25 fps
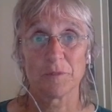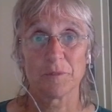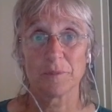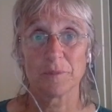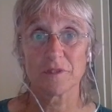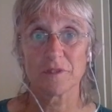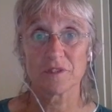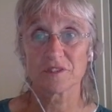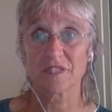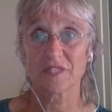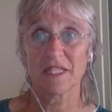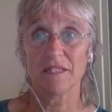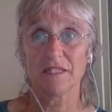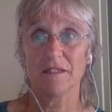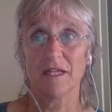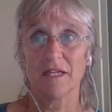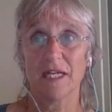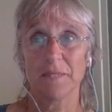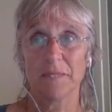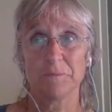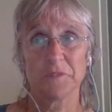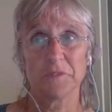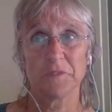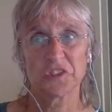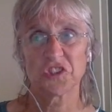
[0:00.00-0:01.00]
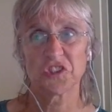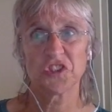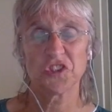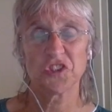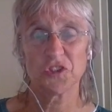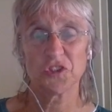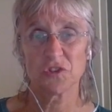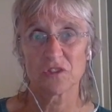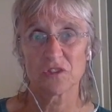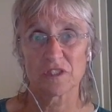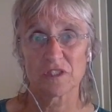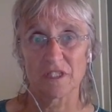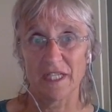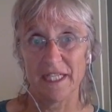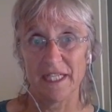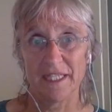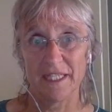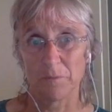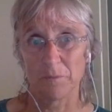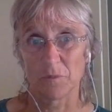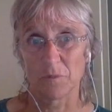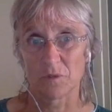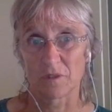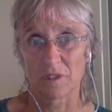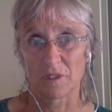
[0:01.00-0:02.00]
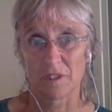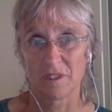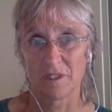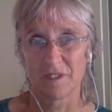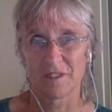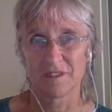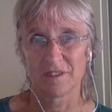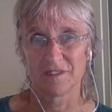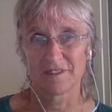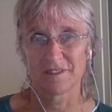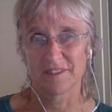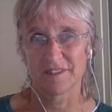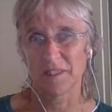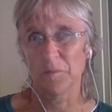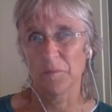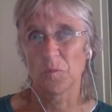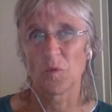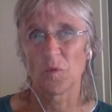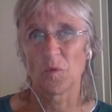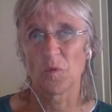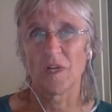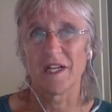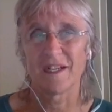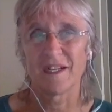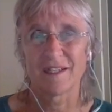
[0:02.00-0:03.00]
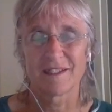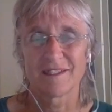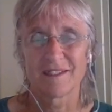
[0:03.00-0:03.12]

because I'm not sure anymore somewhere.